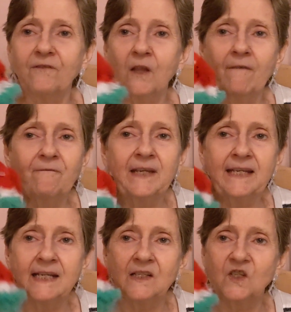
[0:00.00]

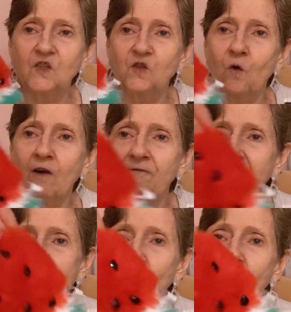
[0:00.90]
fluffy and soft
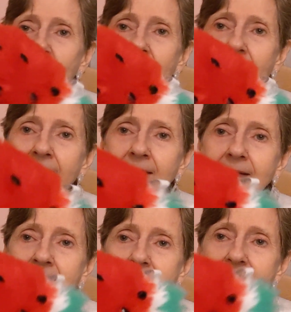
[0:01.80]
as all heck,
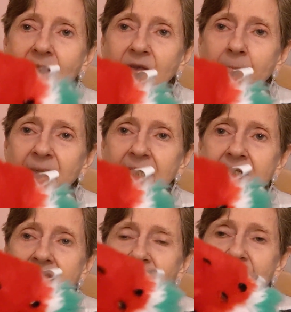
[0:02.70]
and it's got the
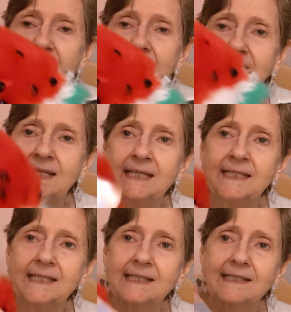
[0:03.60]
beads for the
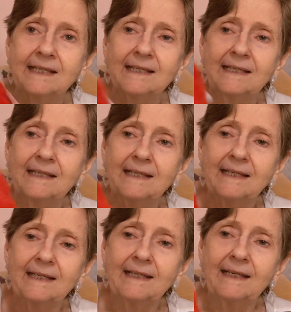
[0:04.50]
seeds.
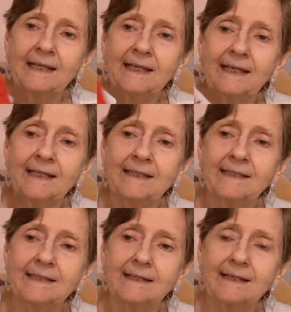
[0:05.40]

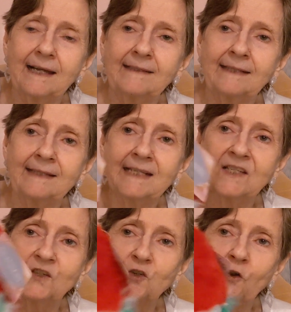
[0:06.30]
And I think
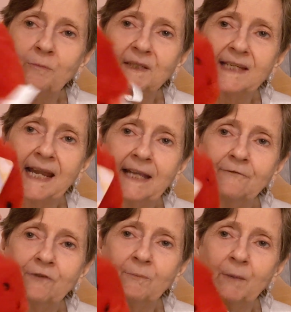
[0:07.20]
that's adorable to hang
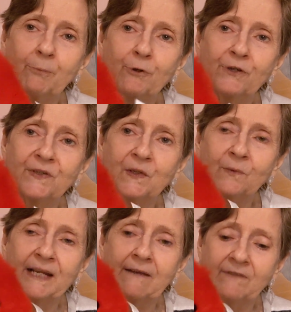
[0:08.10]
from your purse or
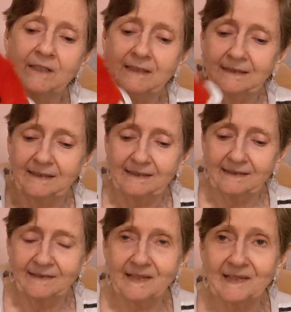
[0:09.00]
whatever
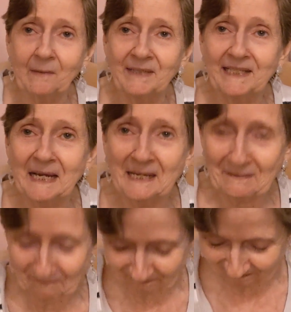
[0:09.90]
in the
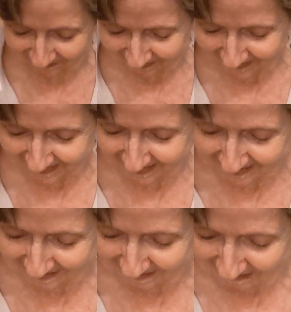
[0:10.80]
summertime.
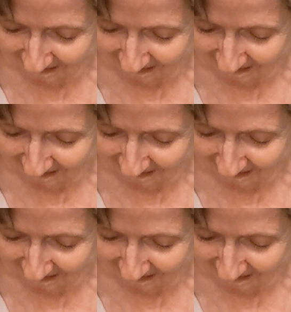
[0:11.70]
Yeah.